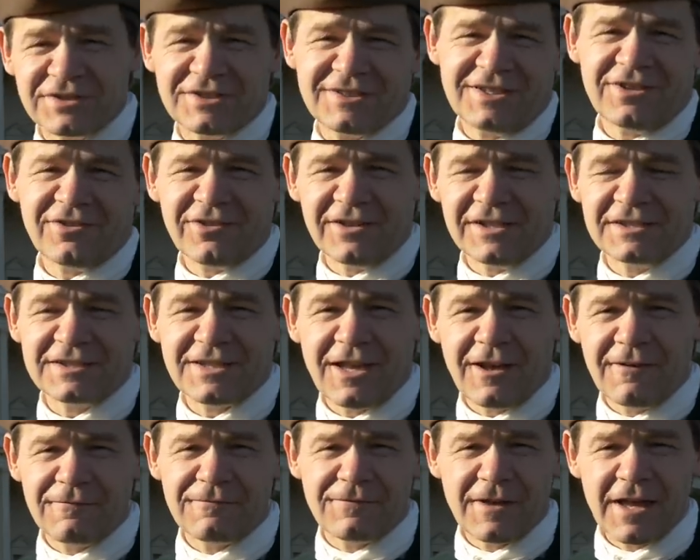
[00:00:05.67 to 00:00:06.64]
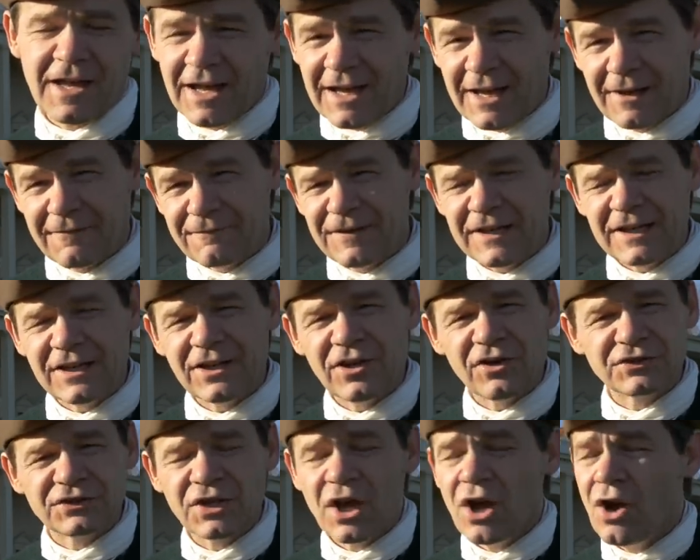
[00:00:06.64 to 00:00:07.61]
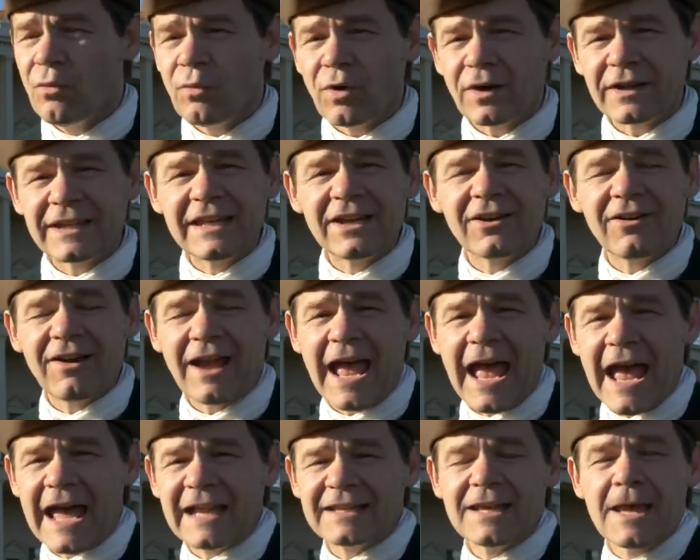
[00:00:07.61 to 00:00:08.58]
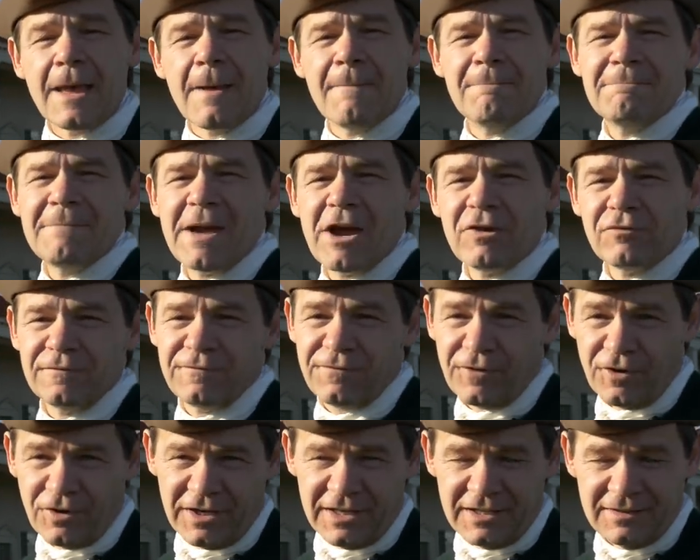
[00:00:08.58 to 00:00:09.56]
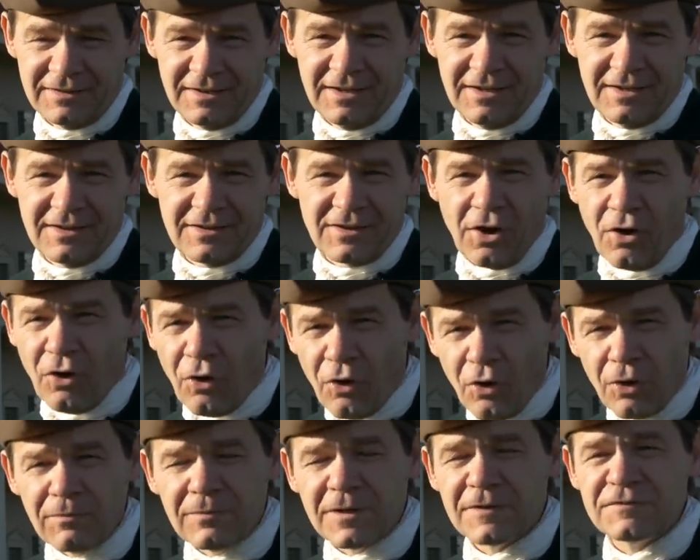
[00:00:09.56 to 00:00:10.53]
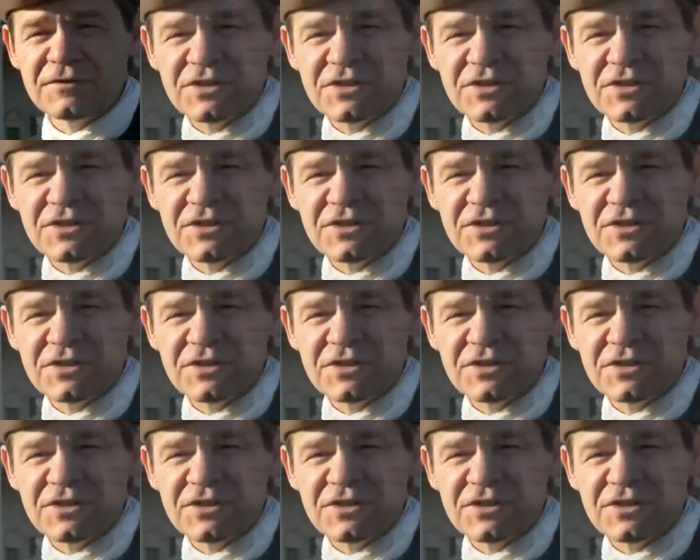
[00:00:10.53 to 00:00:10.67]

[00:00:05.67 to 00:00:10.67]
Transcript: series of uh, videos. We're here at Mount Vernon the home of